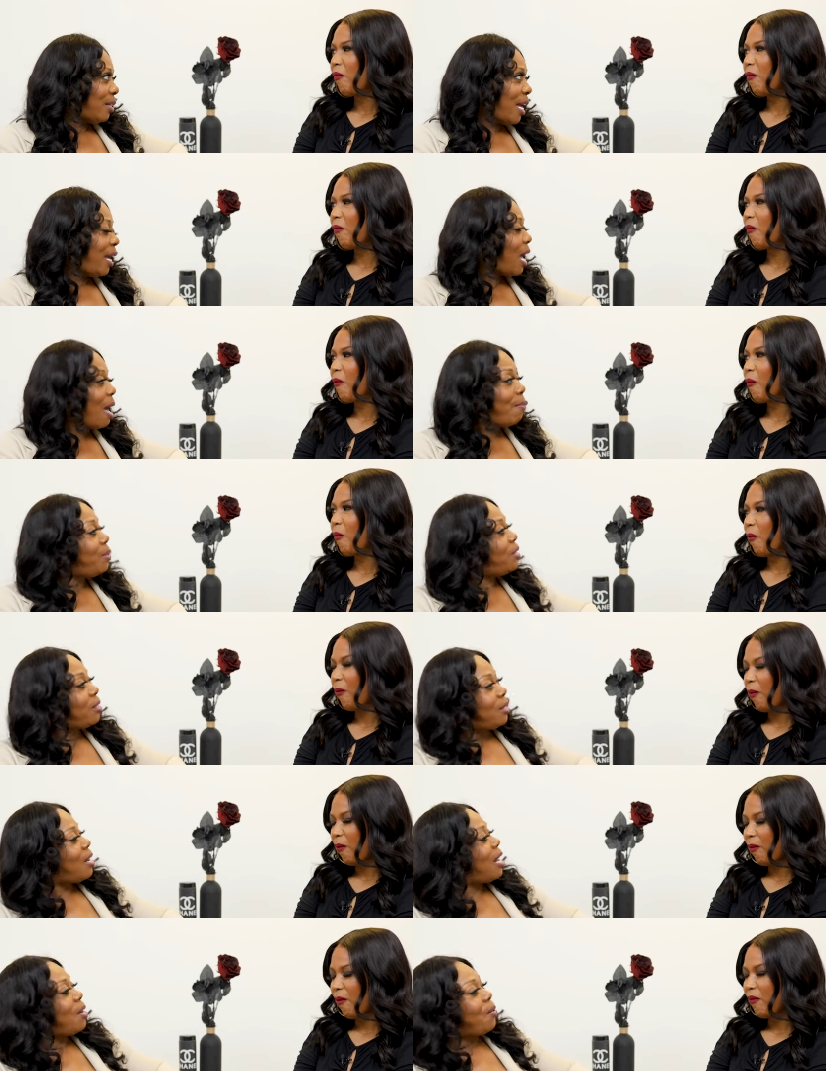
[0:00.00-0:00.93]
Speaker 1: Like I'm
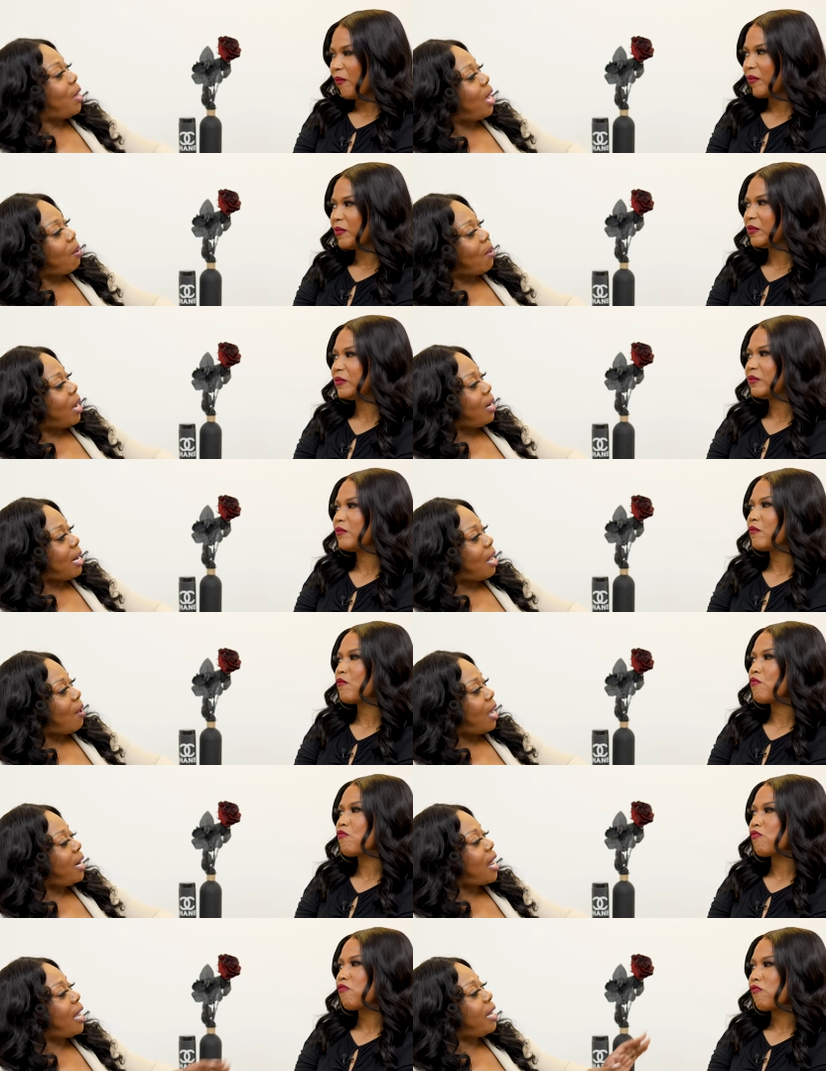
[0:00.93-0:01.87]
just not okay right
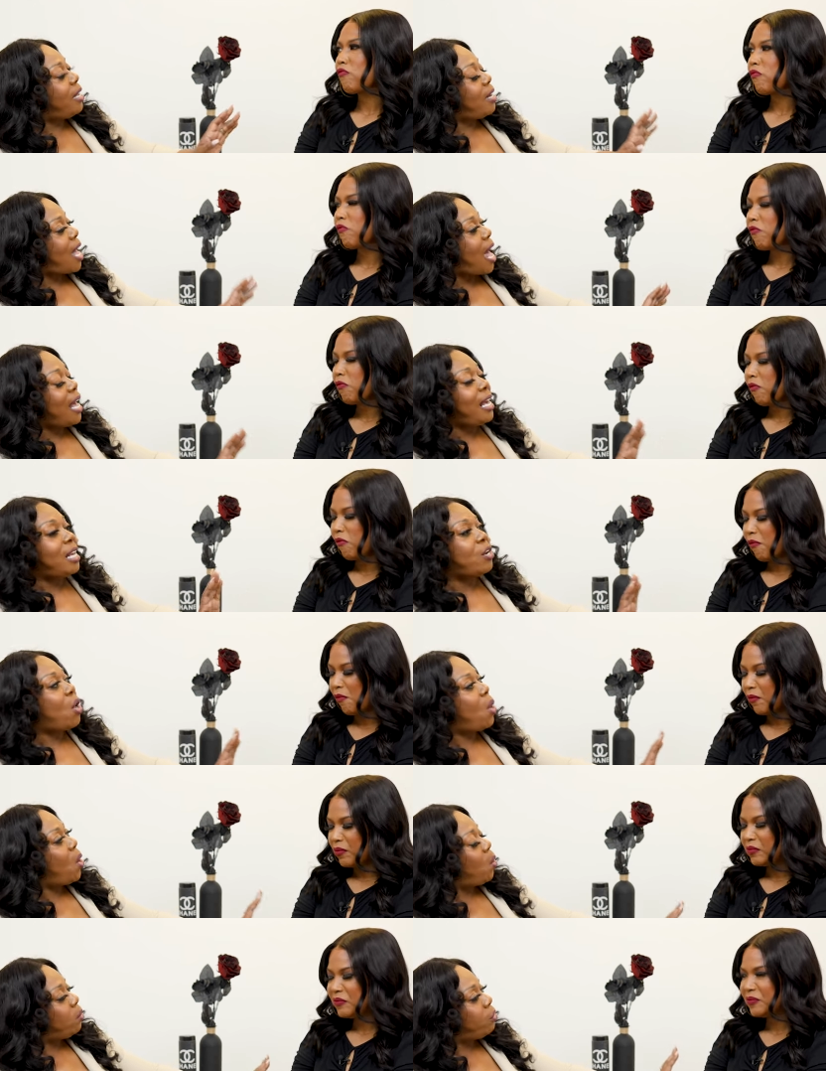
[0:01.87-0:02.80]
now. And I can I can
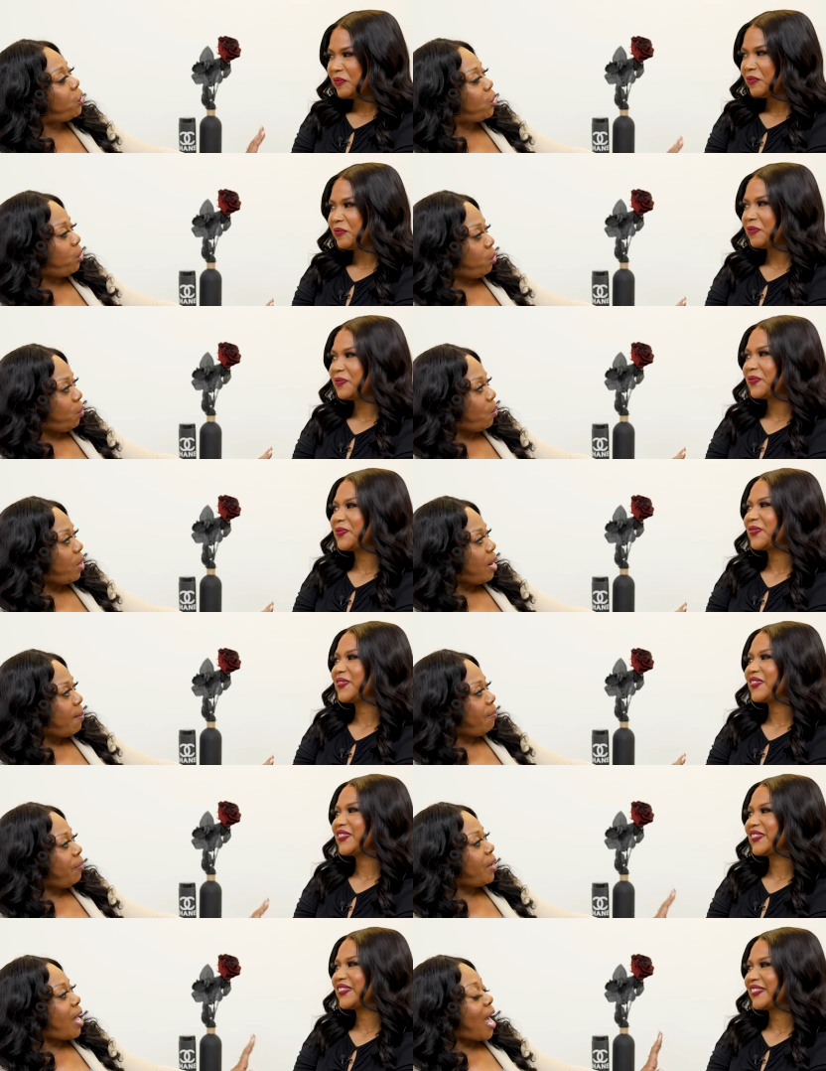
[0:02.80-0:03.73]
hold you,
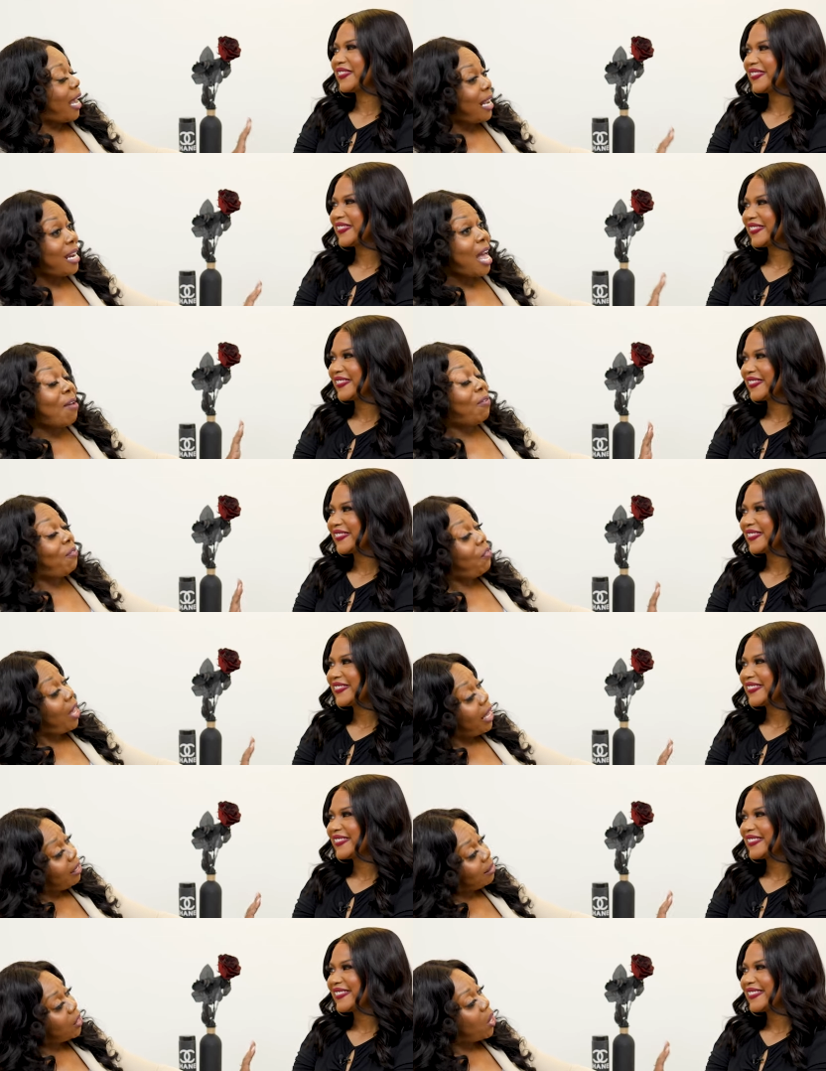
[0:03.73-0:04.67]
I can have
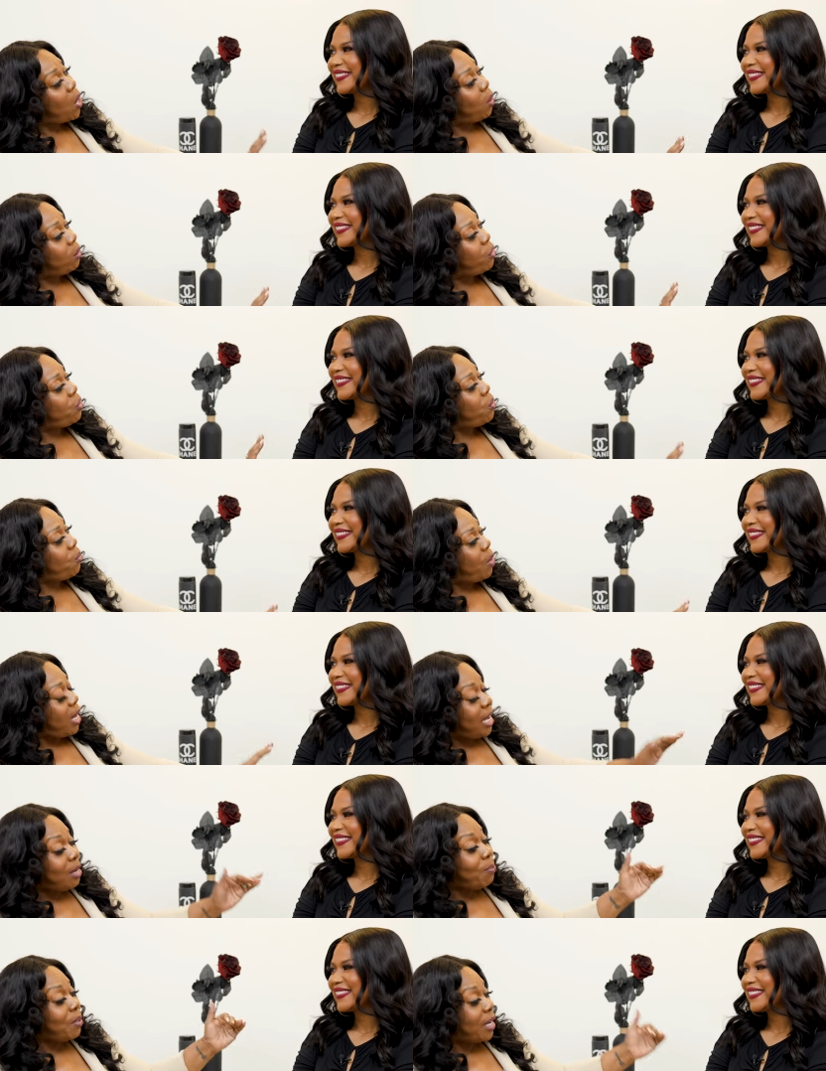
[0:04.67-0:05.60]
faith to hold you
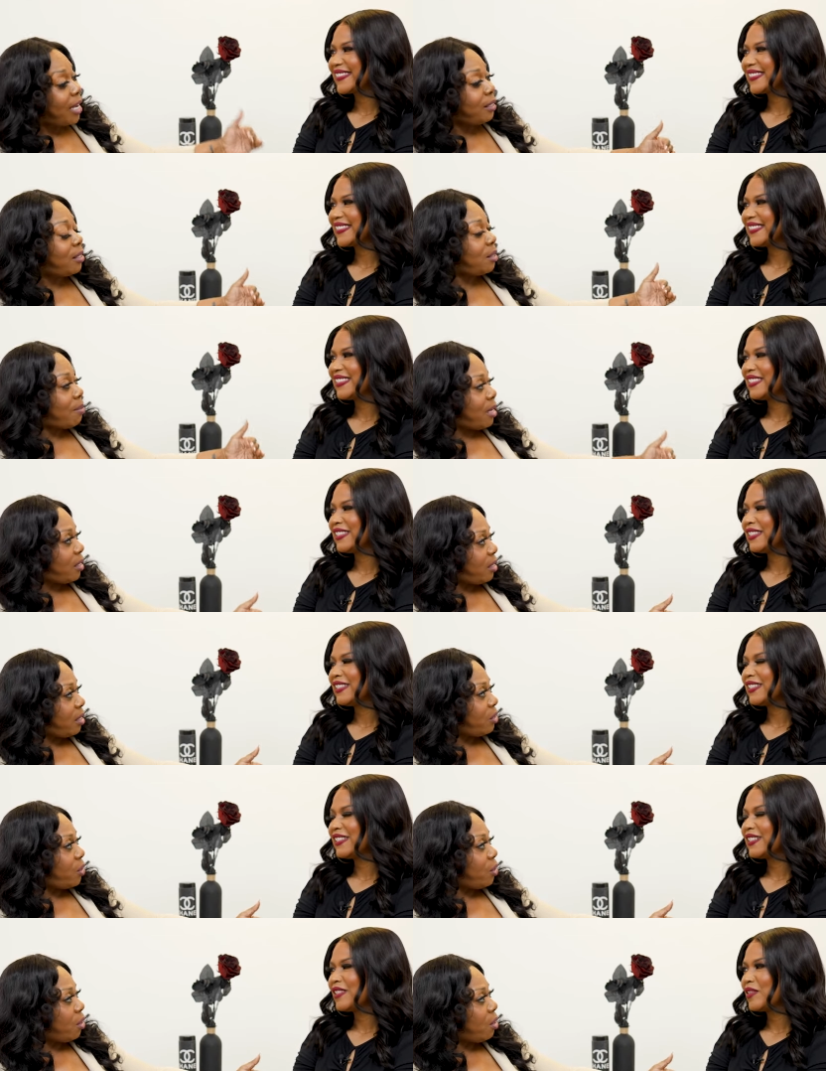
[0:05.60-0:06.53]
in place as my
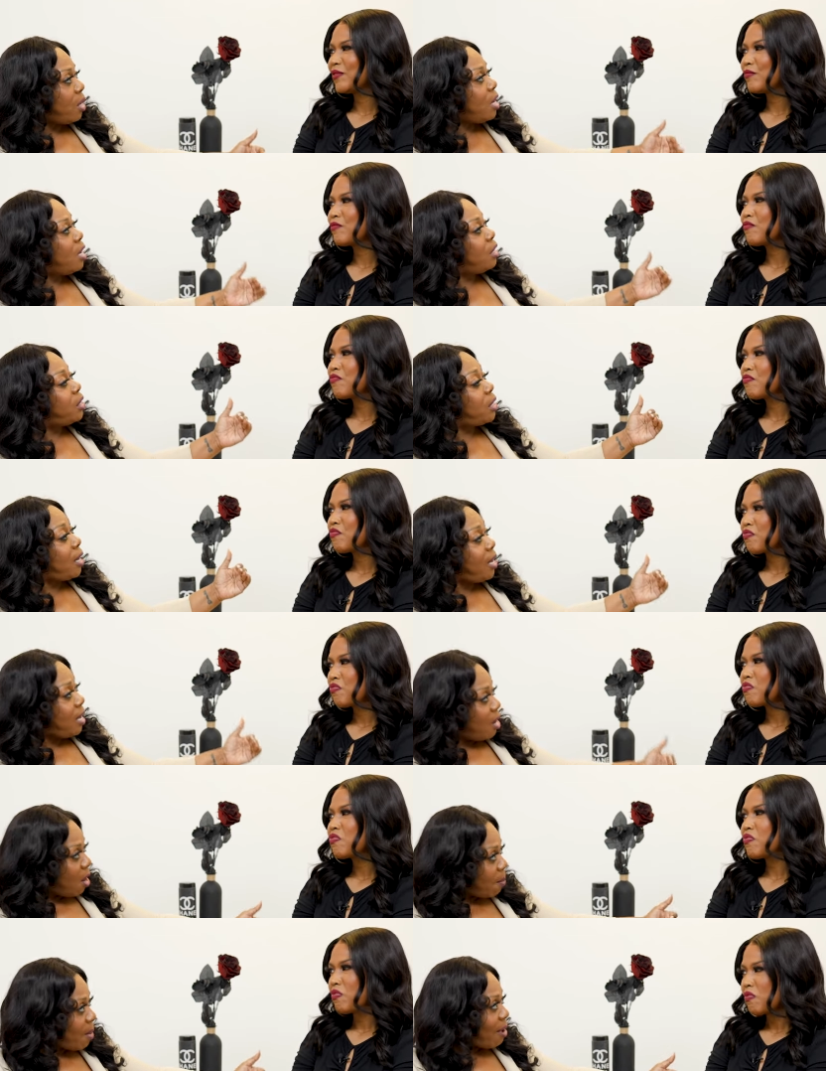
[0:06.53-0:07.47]
sister to
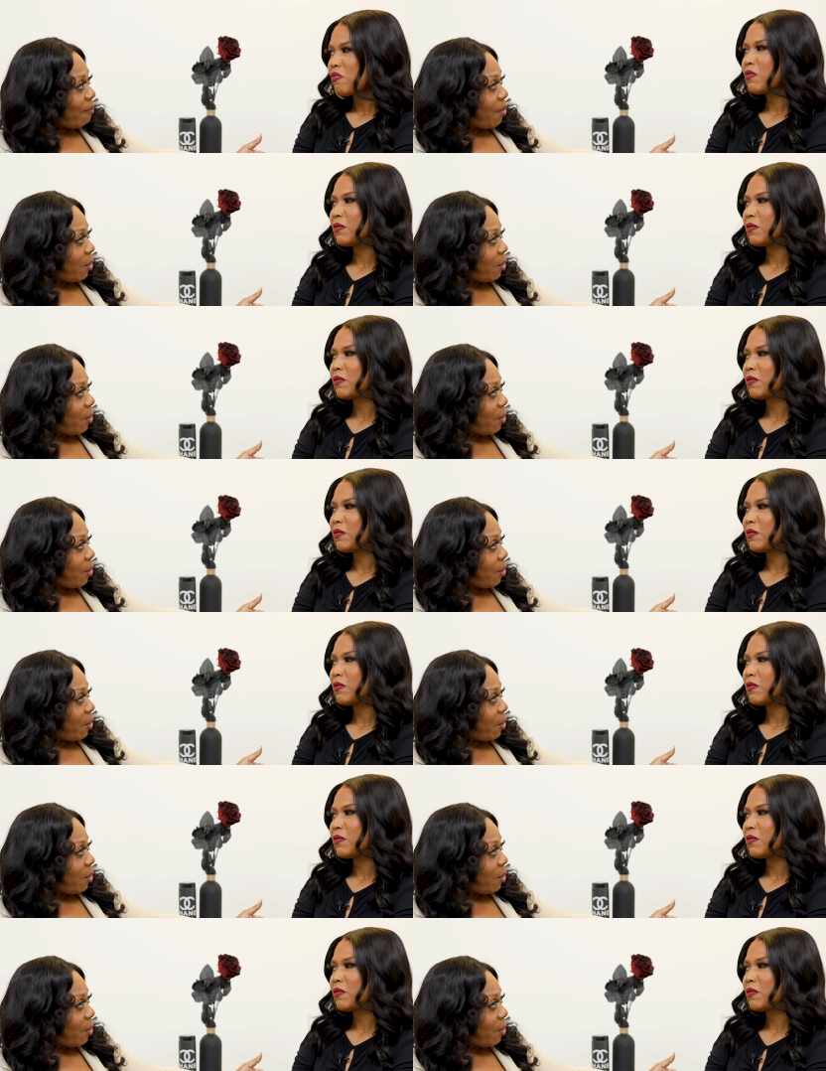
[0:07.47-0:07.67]
hear my